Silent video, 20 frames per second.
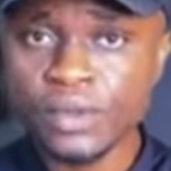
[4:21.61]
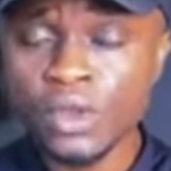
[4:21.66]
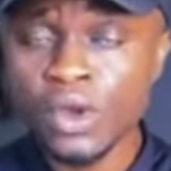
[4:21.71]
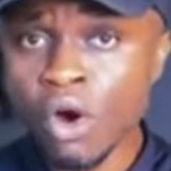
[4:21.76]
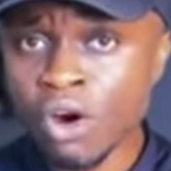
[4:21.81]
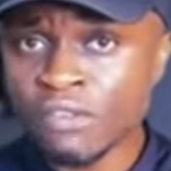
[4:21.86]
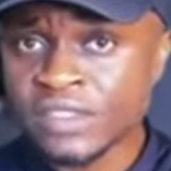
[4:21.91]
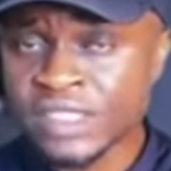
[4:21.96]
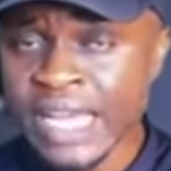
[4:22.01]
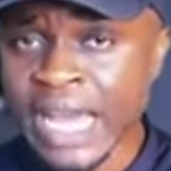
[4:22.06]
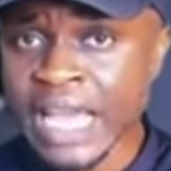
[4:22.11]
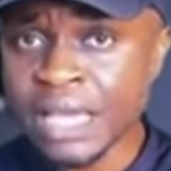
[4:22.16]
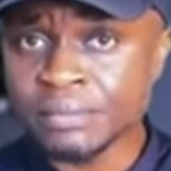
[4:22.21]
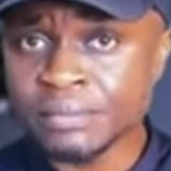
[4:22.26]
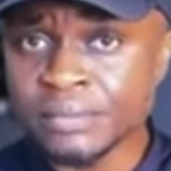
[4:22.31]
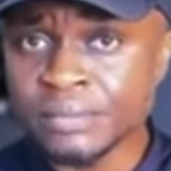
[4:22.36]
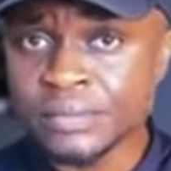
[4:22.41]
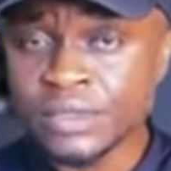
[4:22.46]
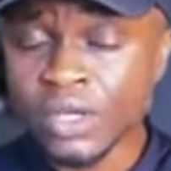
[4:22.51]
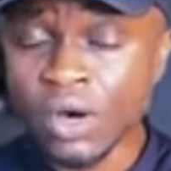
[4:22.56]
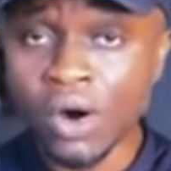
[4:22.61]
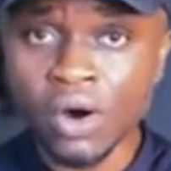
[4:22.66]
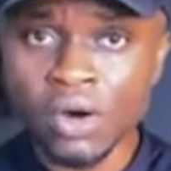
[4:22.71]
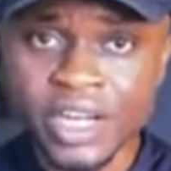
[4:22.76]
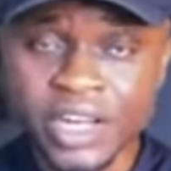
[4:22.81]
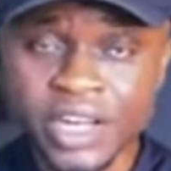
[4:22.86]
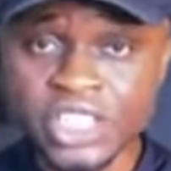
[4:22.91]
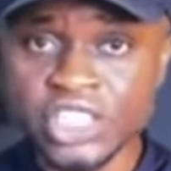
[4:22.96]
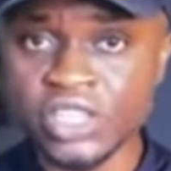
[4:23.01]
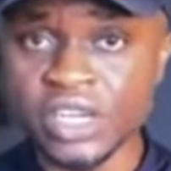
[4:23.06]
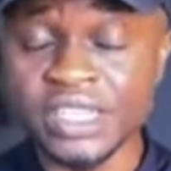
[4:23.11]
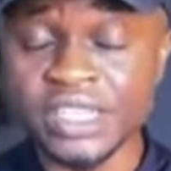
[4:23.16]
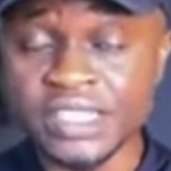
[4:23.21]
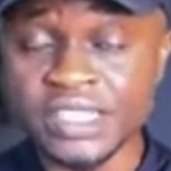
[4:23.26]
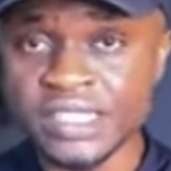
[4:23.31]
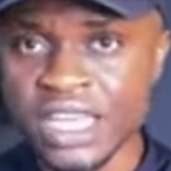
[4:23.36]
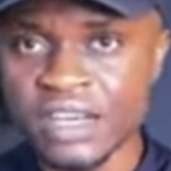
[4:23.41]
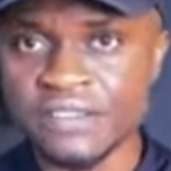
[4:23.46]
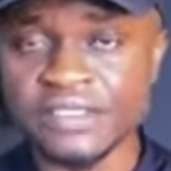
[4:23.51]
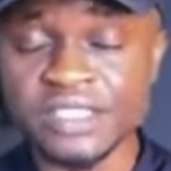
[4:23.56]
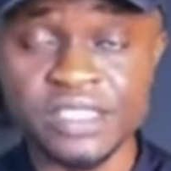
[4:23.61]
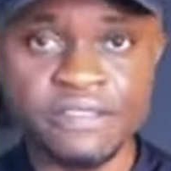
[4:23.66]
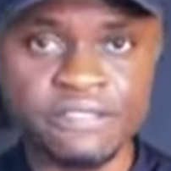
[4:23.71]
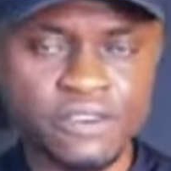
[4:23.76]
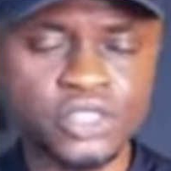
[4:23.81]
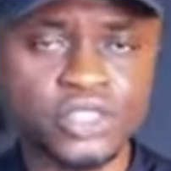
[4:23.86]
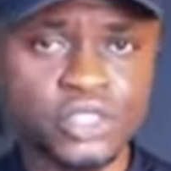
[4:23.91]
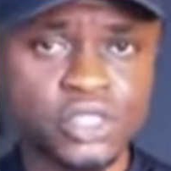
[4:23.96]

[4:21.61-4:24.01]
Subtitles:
of time, or creation itself is a function of